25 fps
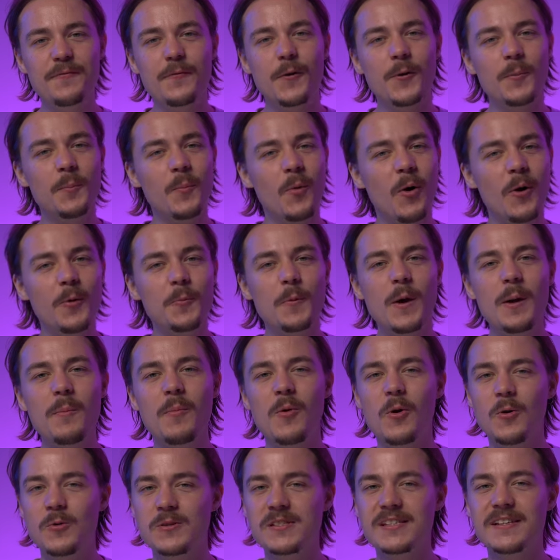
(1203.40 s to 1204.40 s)
for more web
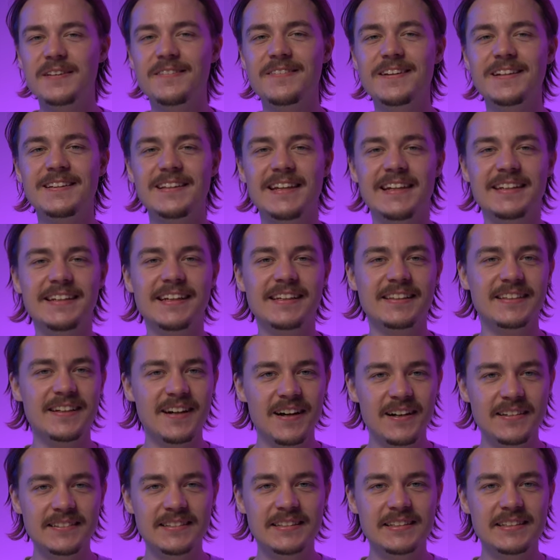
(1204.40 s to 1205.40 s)
hosting related
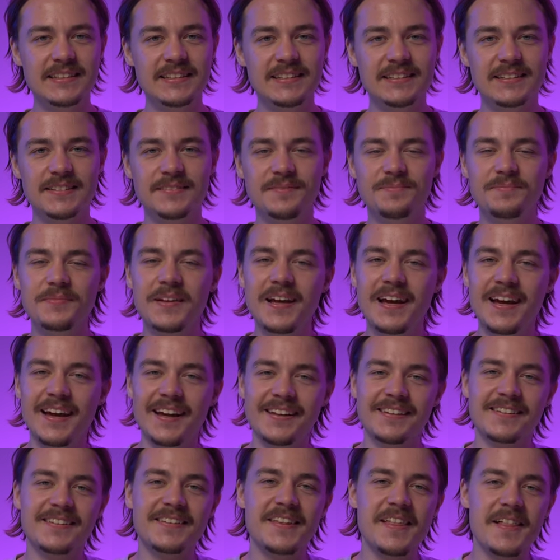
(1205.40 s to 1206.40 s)
content.
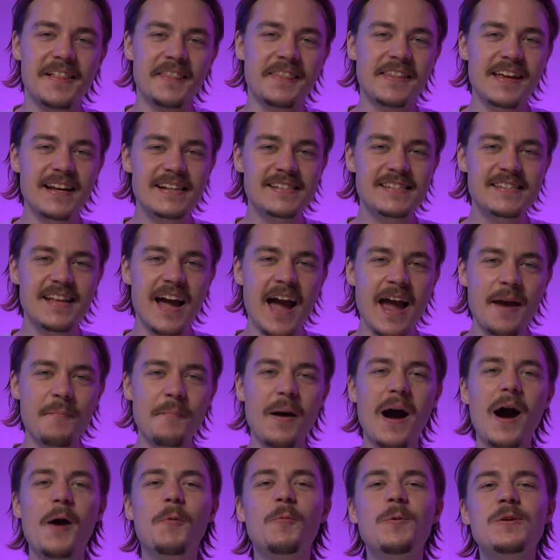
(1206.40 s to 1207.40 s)
And until next time,
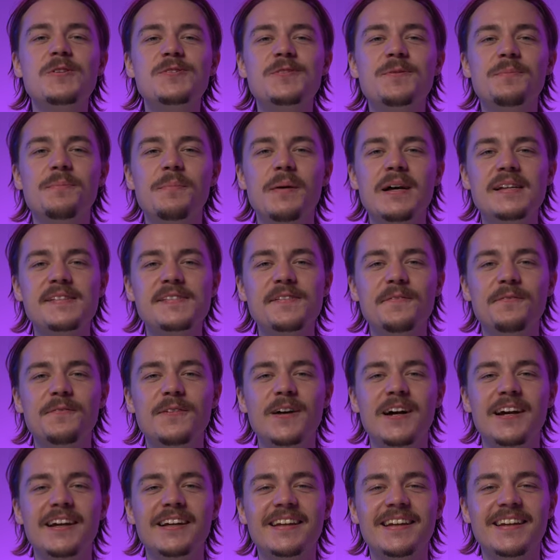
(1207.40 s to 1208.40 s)
I wish you best of
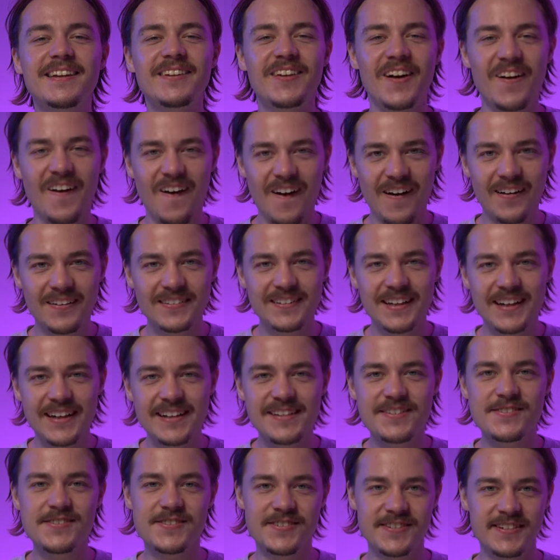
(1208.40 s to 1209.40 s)
luck in your
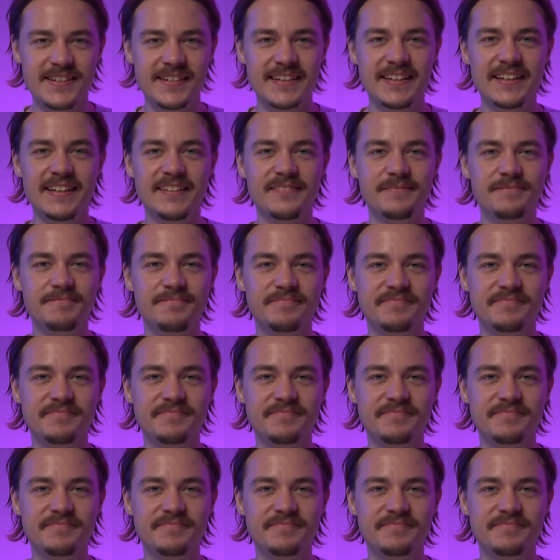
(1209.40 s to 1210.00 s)
online journey.